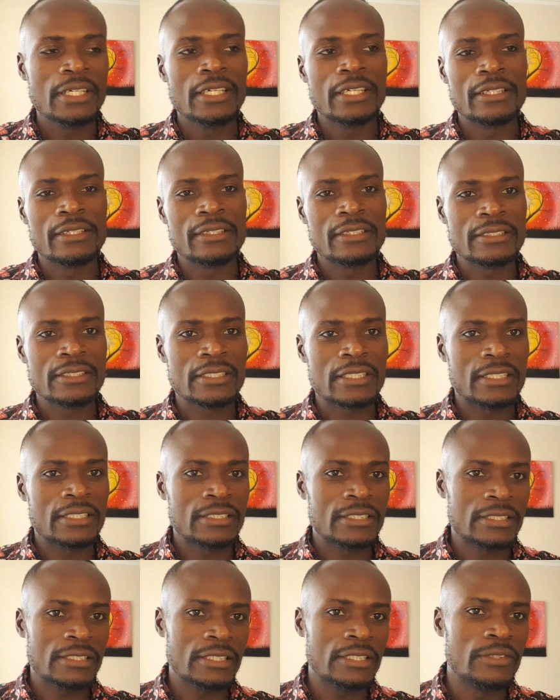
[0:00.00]
In this
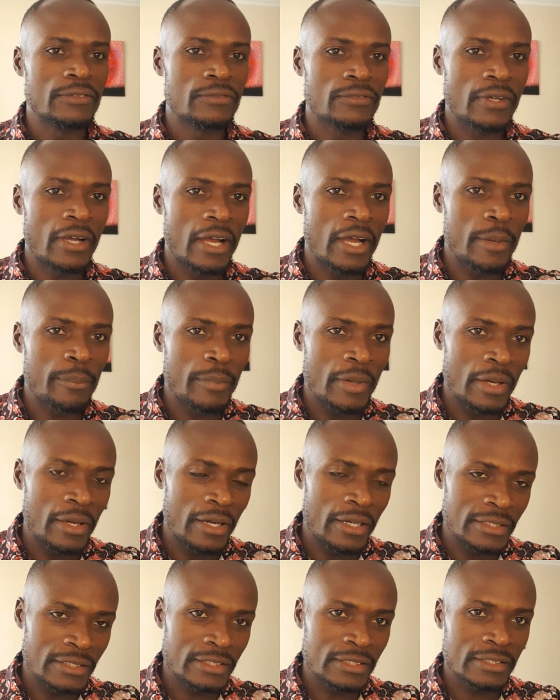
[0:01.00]
case, if
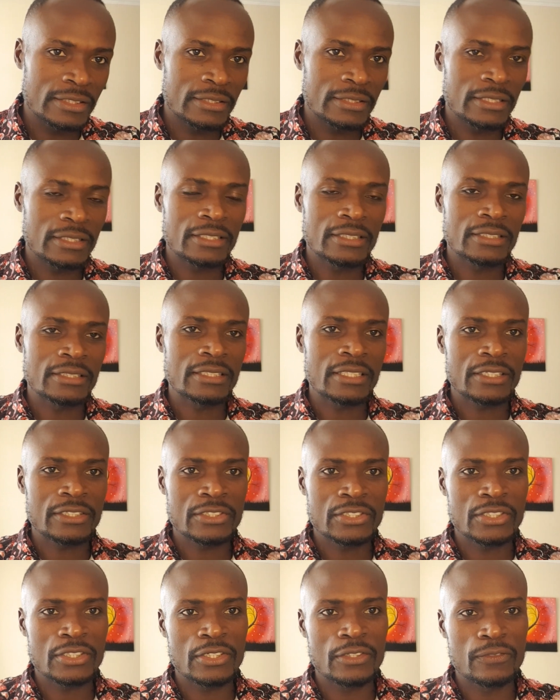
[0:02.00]
a certain
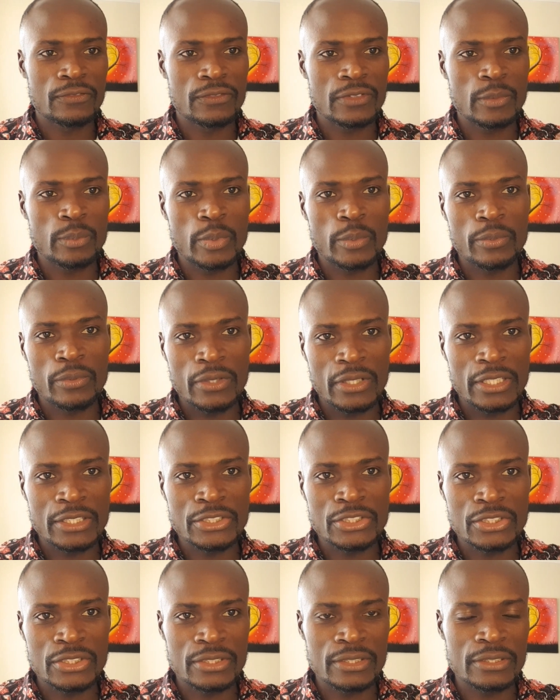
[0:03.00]
section of the
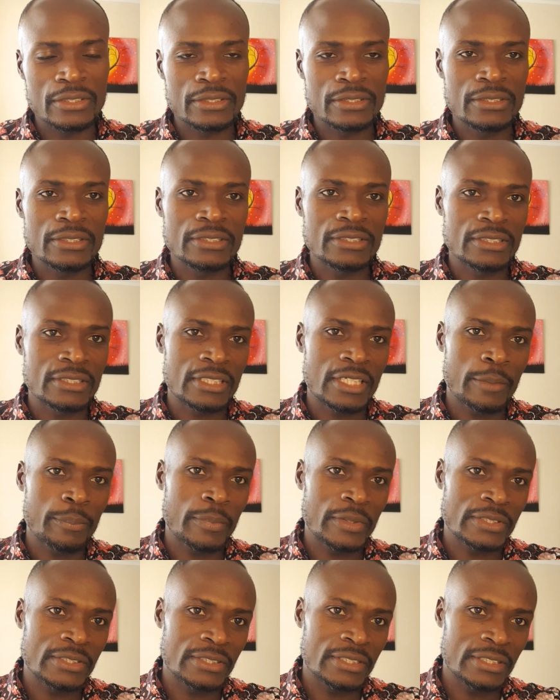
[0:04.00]
population is
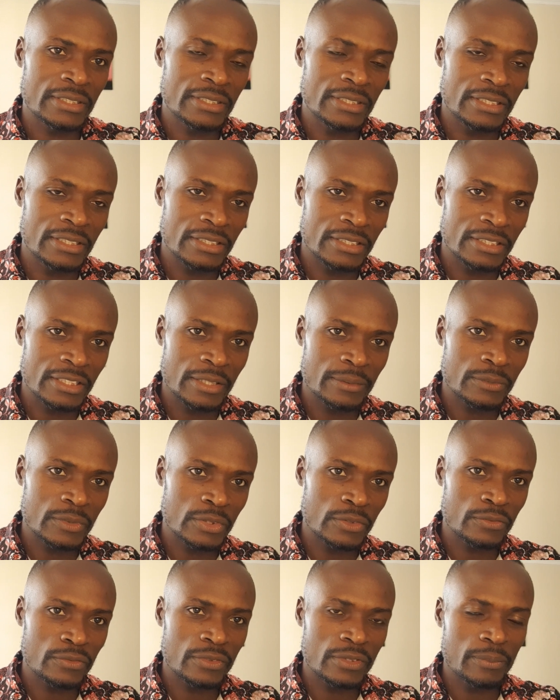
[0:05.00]
incapacitated in terms
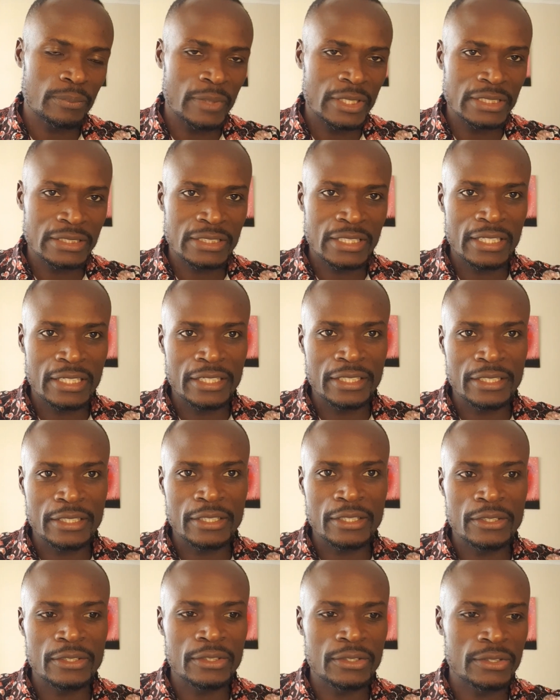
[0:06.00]
of mentally,
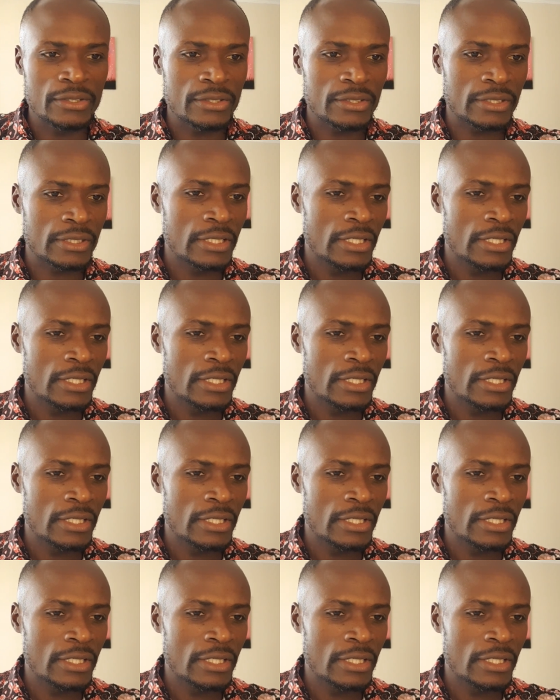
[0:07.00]
or